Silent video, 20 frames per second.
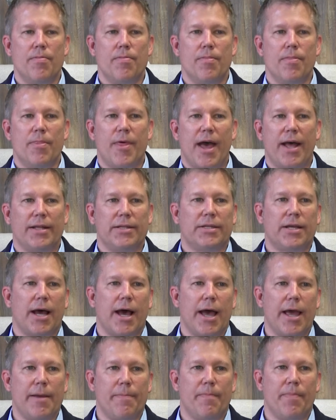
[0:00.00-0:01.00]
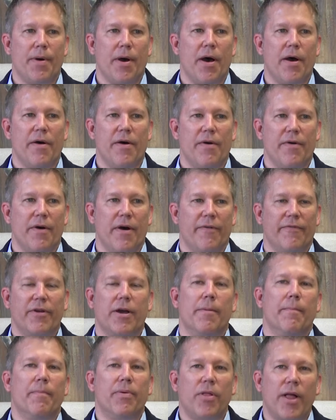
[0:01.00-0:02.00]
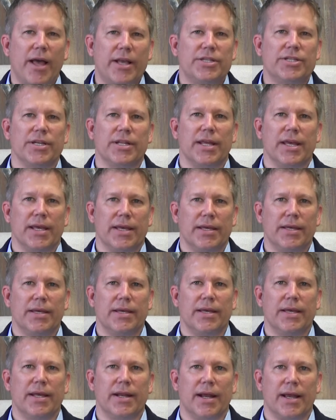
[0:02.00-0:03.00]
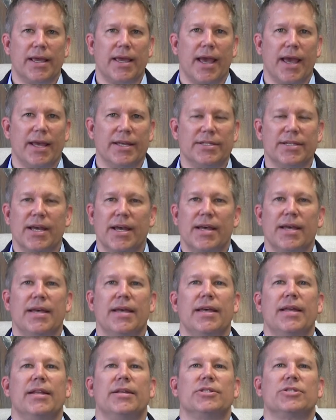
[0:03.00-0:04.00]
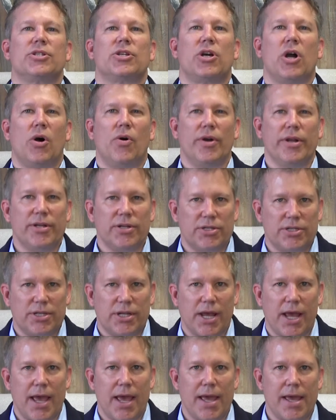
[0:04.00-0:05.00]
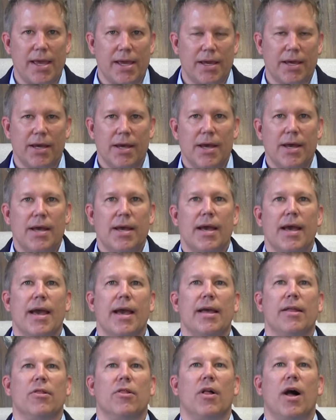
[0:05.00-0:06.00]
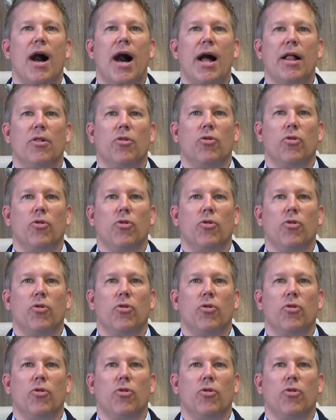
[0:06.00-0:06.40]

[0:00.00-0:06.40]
that type of complexity in a case, it is going to take a lot